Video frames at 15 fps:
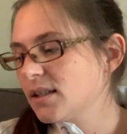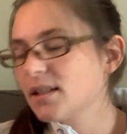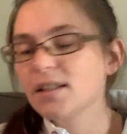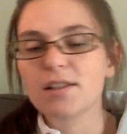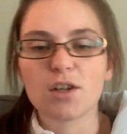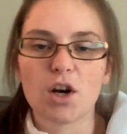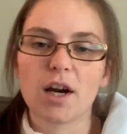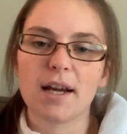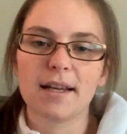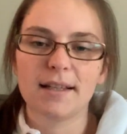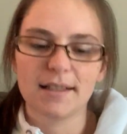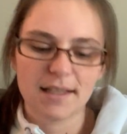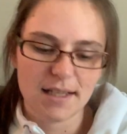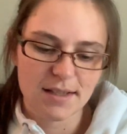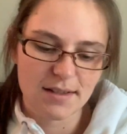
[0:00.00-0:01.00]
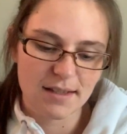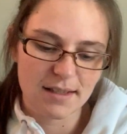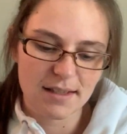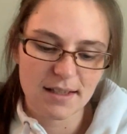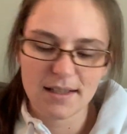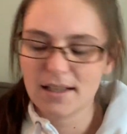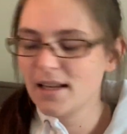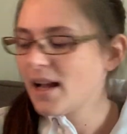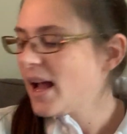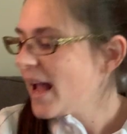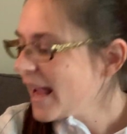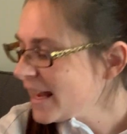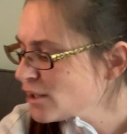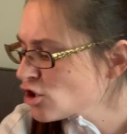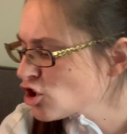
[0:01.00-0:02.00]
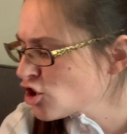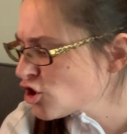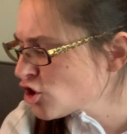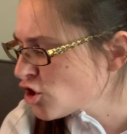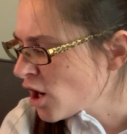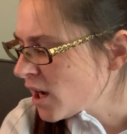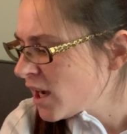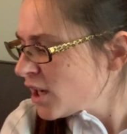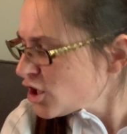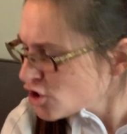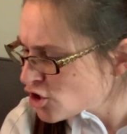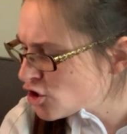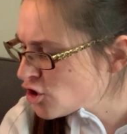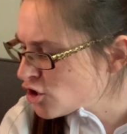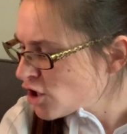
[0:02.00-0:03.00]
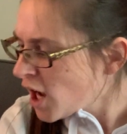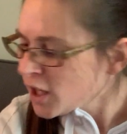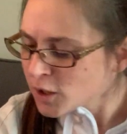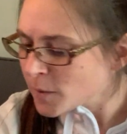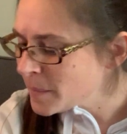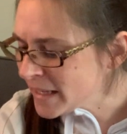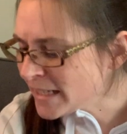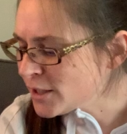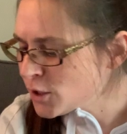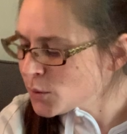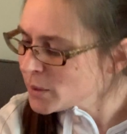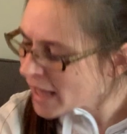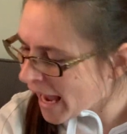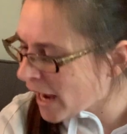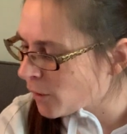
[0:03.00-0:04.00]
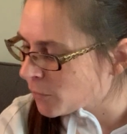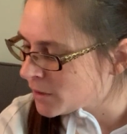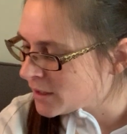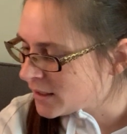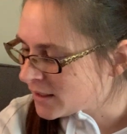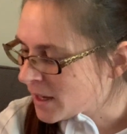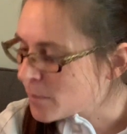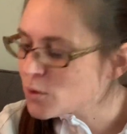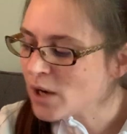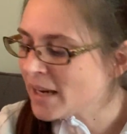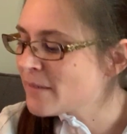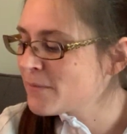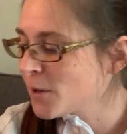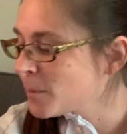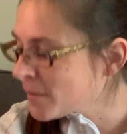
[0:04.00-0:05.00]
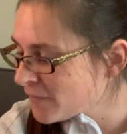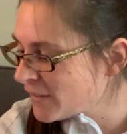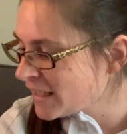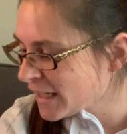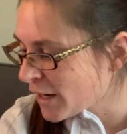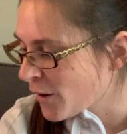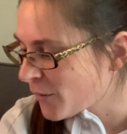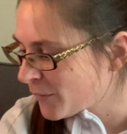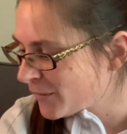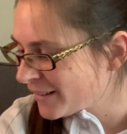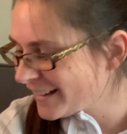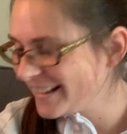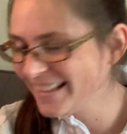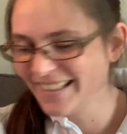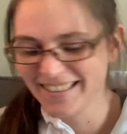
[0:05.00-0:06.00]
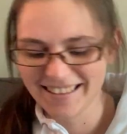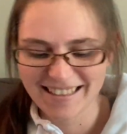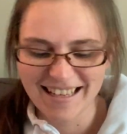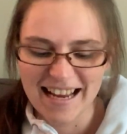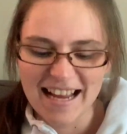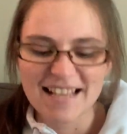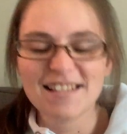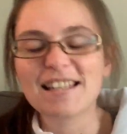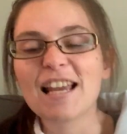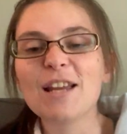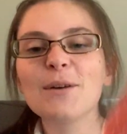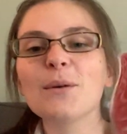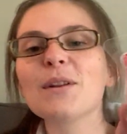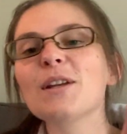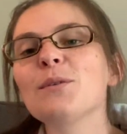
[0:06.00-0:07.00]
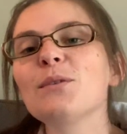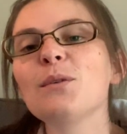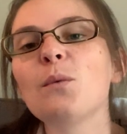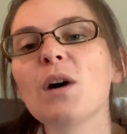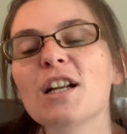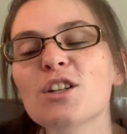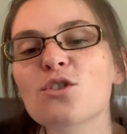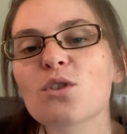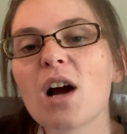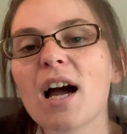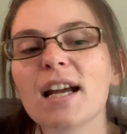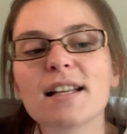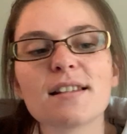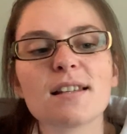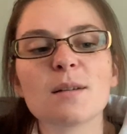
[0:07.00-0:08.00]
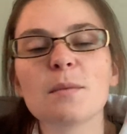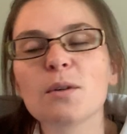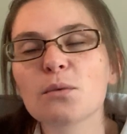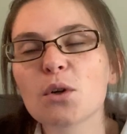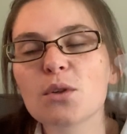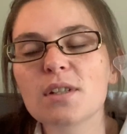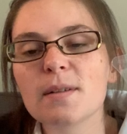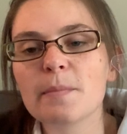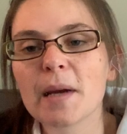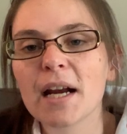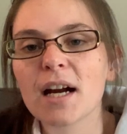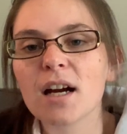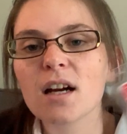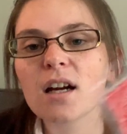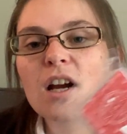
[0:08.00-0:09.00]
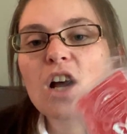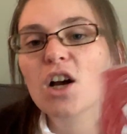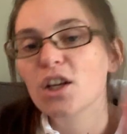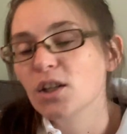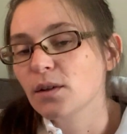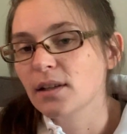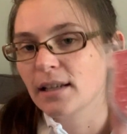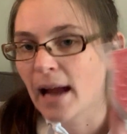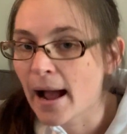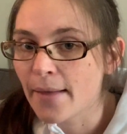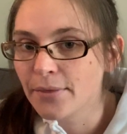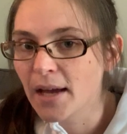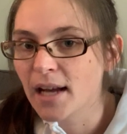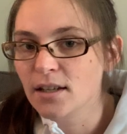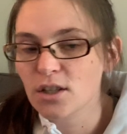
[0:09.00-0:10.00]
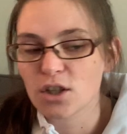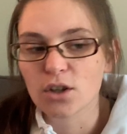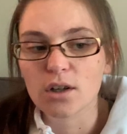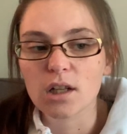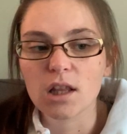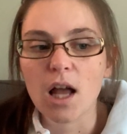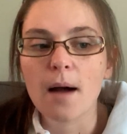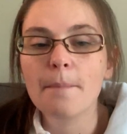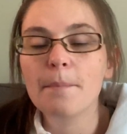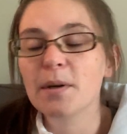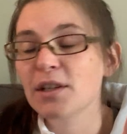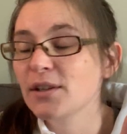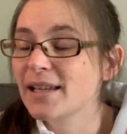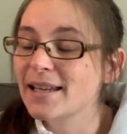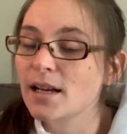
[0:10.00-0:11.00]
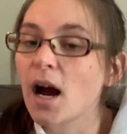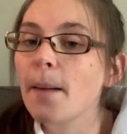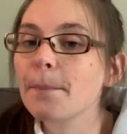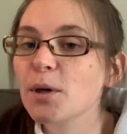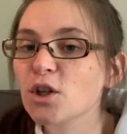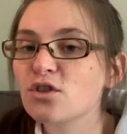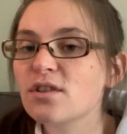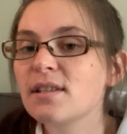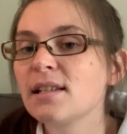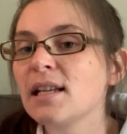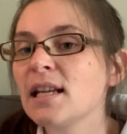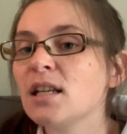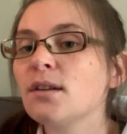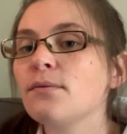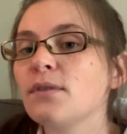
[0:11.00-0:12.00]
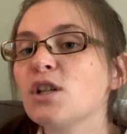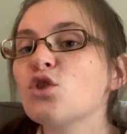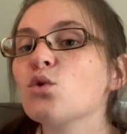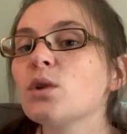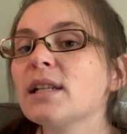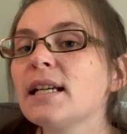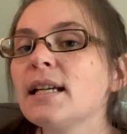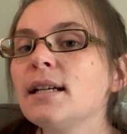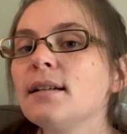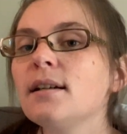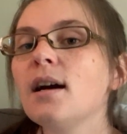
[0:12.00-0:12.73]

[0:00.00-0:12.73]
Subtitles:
sorry. Hey, shh, you're being too loud. I'm trying to film a video. Say you only want to try cinnamon roasted pear, you can add that to your club, but you cannot purchase it individually